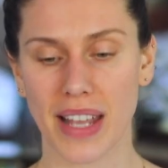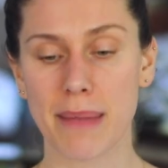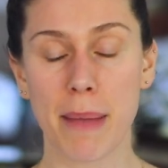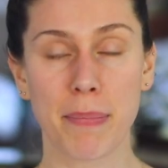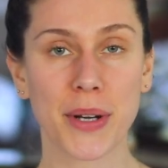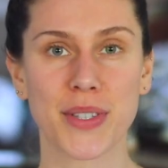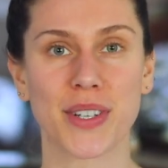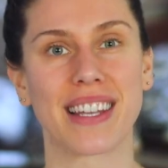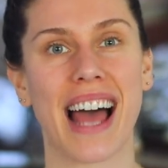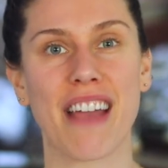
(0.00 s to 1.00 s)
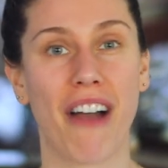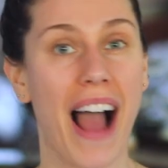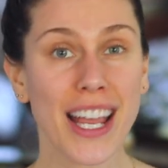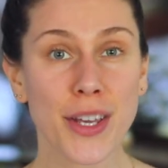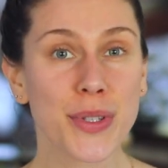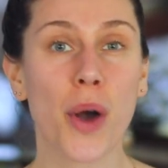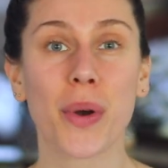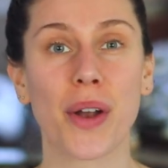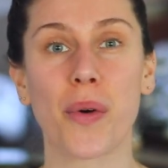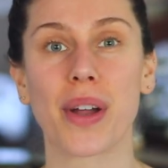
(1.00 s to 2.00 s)
In my personal life, I use
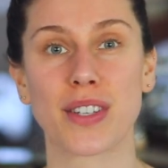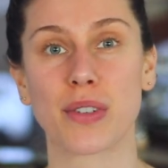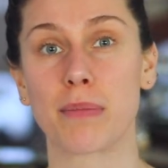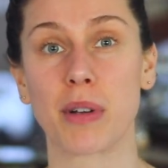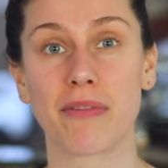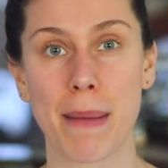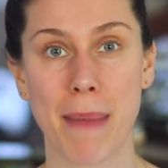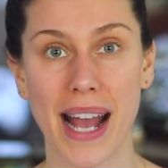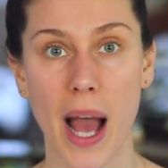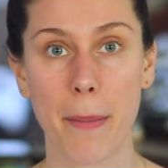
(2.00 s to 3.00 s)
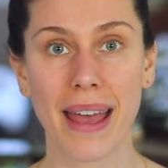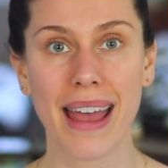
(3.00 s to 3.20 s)
coconut oil to remove my makeup.